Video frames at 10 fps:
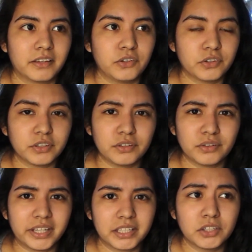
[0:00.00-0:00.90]
you could
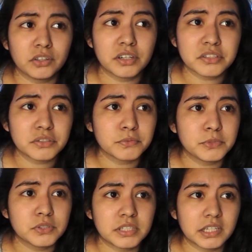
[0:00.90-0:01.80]
do, I think you can also do
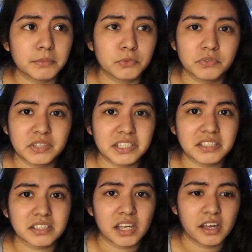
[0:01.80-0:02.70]
music,
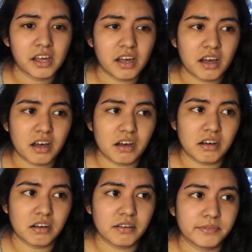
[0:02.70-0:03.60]
movies,
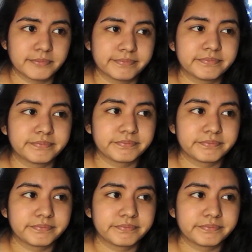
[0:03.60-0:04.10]
and